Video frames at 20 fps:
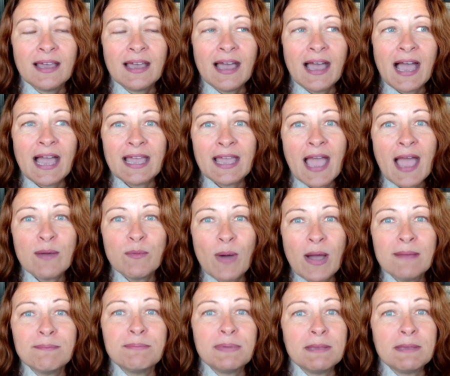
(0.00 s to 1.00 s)
I
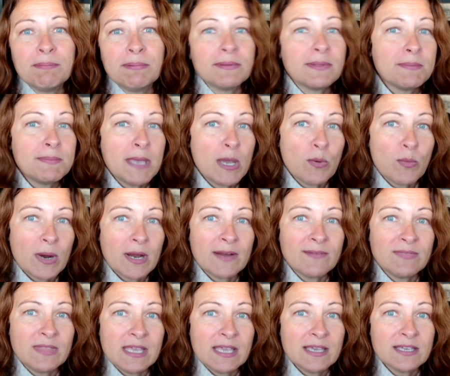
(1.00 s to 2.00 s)
want people to be aware
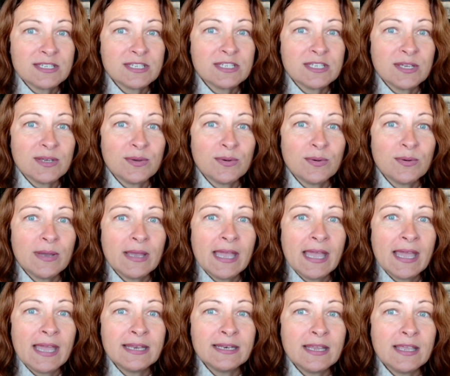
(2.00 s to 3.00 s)
of the issue.
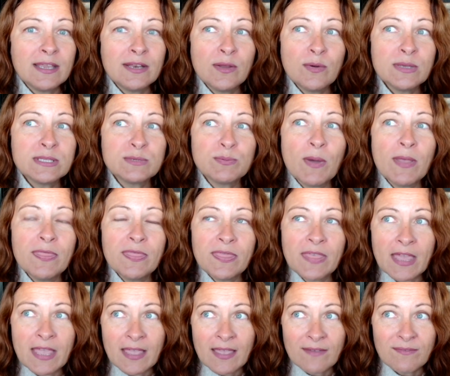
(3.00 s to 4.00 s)
And you know, it's one
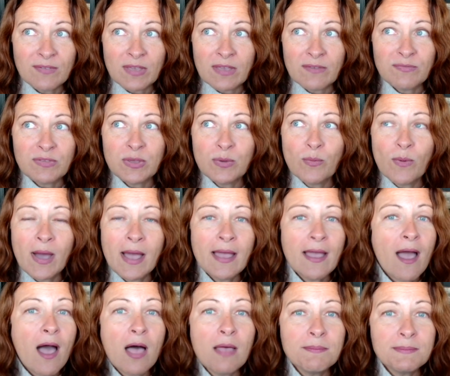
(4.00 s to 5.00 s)
thing, if you
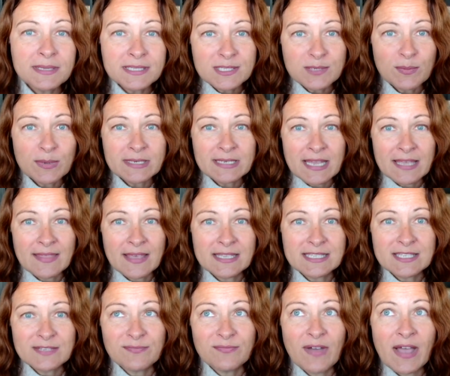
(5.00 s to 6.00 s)
want almonds one day,
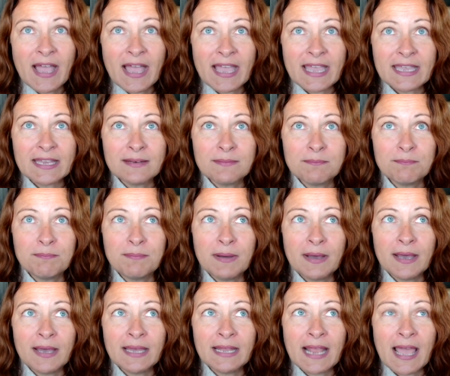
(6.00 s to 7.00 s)
that's fine,
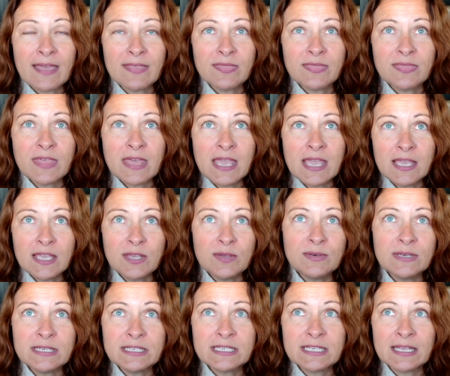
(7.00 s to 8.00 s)
but I think you
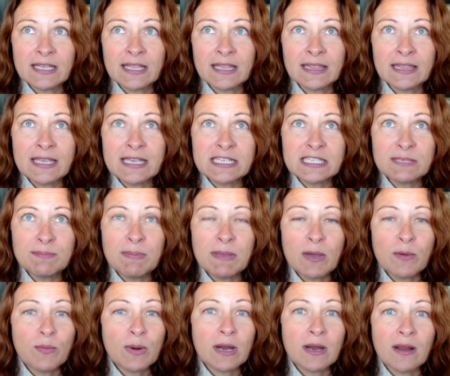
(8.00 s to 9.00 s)
need to at least be
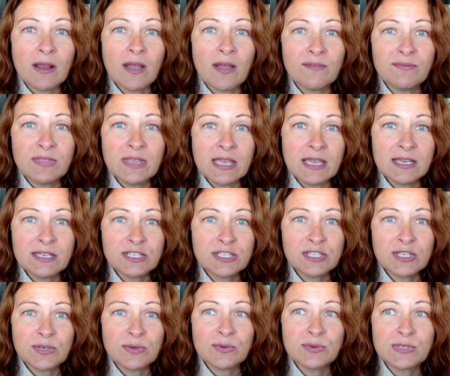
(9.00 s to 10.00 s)
aware of the
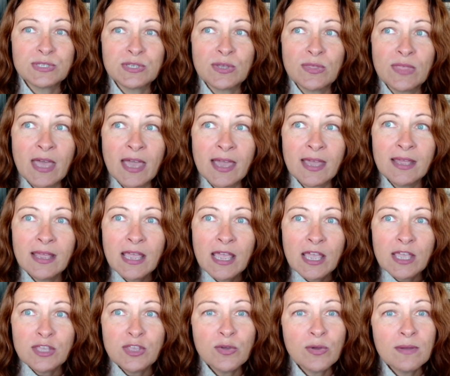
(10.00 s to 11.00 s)
issue so that
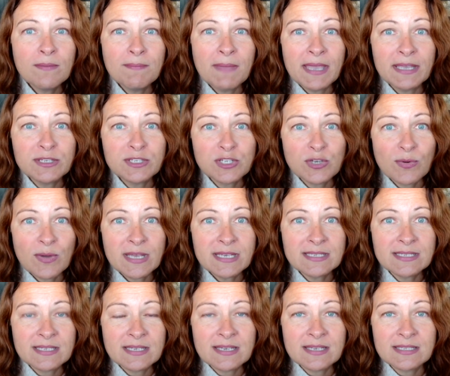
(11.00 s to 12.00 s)
you can make
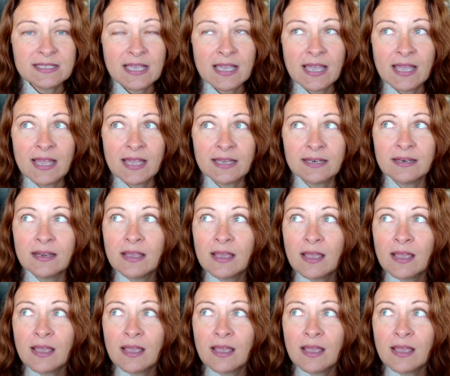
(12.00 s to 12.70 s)
choices and,